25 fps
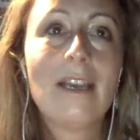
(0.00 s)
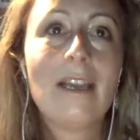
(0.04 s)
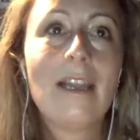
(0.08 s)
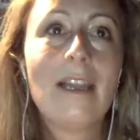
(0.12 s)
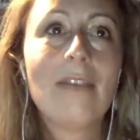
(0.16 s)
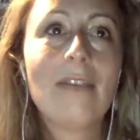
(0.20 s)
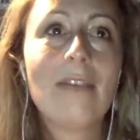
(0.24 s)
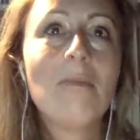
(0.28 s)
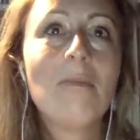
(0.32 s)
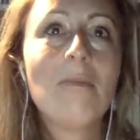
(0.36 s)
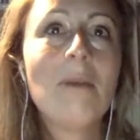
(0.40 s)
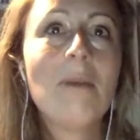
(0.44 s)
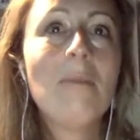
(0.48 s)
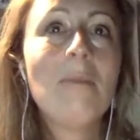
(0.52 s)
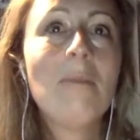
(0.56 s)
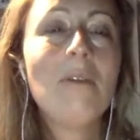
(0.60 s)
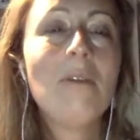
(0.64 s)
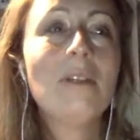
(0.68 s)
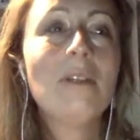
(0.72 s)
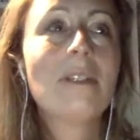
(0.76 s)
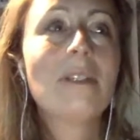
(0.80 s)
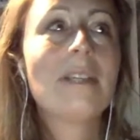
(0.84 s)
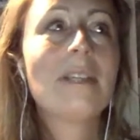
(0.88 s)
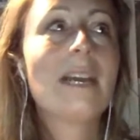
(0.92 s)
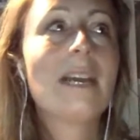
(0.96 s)
Like, remember
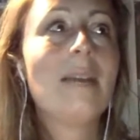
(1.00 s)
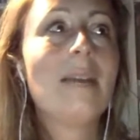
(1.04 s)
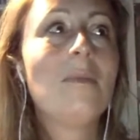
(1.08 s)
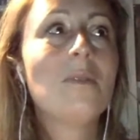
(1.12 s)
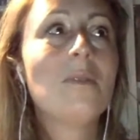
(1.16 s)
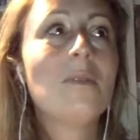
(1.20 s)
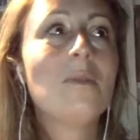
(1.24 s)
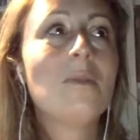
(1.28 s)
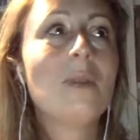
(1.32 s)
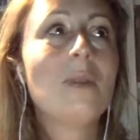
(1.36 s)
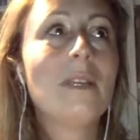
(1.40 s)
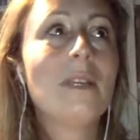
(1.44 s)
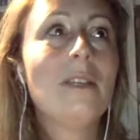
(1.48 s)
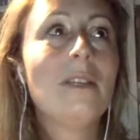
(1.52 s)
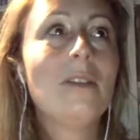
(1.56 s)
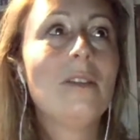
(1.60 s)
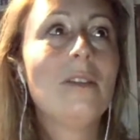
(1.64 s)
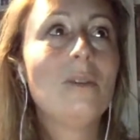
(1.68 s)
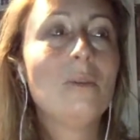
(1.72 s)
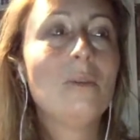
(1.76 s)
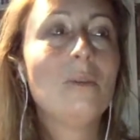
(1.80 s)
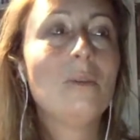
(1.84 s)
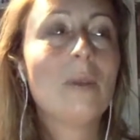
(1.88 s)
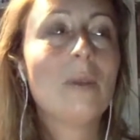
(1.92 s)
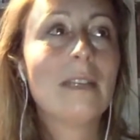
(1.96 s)
the times when
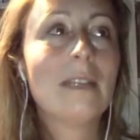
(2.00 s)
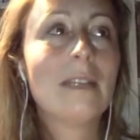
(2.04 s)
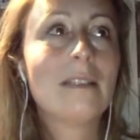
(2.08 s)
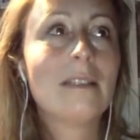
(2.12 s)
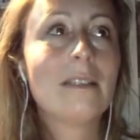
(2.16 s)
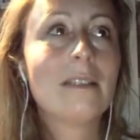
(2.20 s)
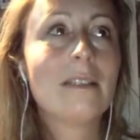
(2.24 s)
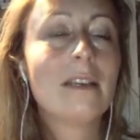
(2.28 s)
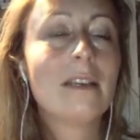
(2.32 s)
you went,